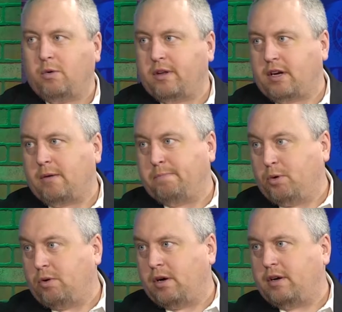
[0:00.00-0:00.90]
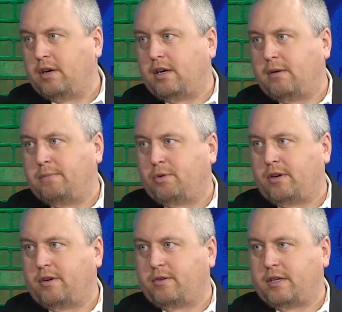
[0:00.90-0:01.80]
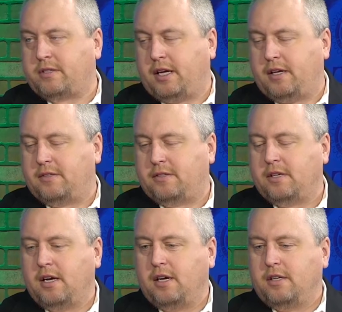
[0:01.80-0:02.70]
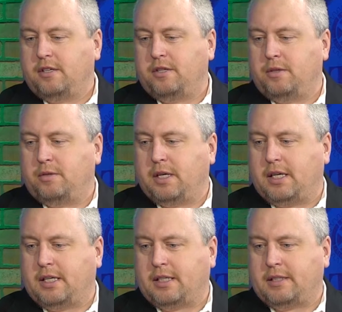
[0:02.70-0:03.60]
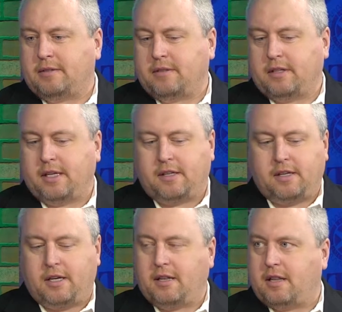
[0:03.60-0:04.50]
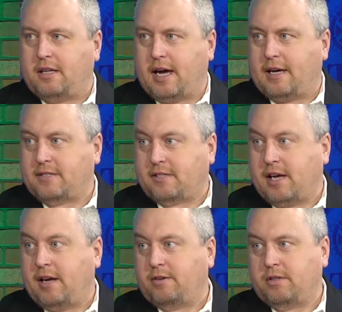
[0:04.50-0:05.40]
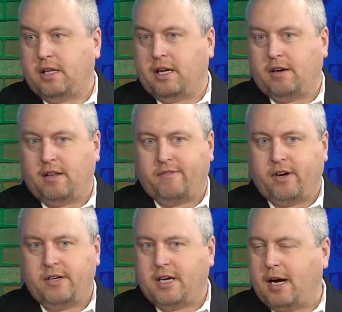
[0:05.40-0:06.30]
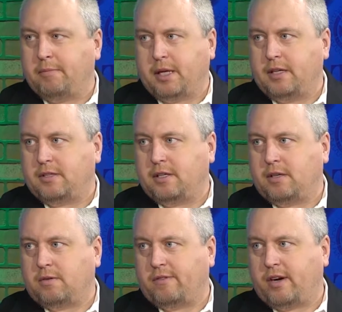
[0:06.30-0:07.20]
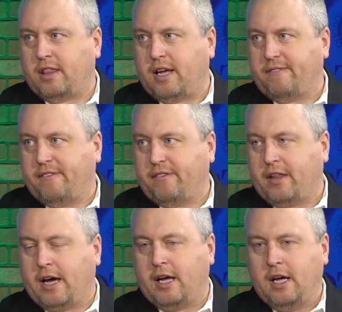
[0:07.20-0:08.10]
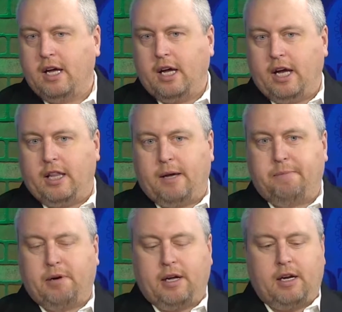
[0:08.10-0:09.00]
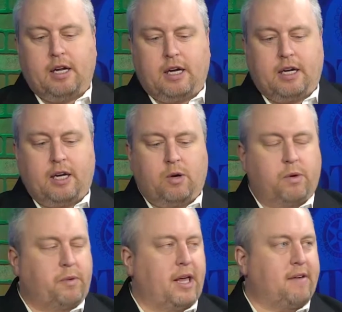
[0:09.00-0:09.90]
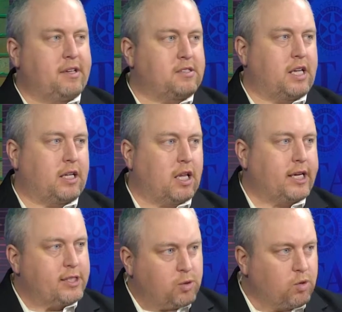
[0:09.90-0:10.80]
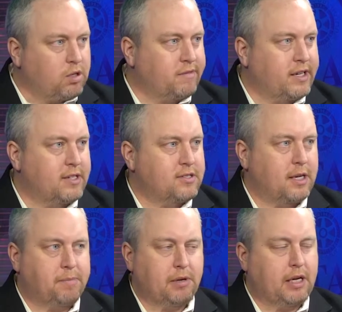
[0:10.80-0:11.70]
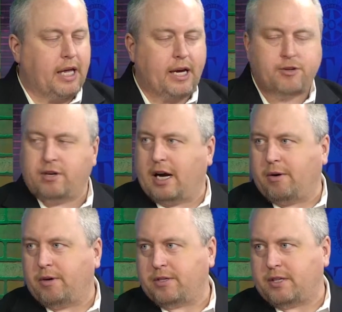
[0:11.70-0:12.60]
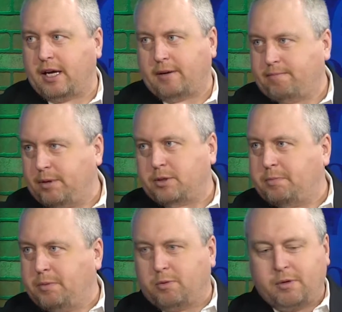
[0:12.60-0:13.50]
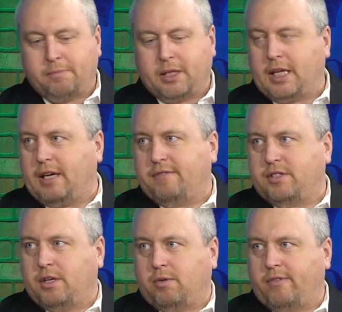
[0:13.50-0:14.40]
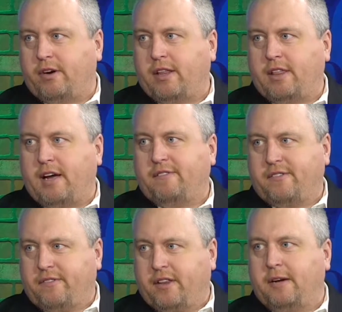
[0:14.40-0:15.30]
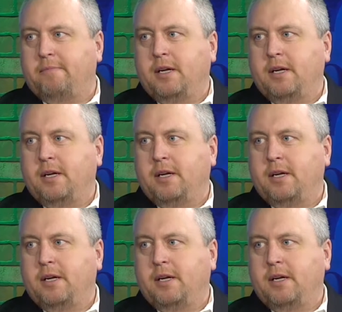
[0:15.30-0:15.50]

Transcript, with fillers: with our board, our board of trustees, to uh, get get the tasks handled, and they're they're very timely. So we're very thankful for that. And they put in, uh, you know, when we have these like Lucky Squirrel events, they put in extra hours like most people wouldn't believe. So we're very thankful for them.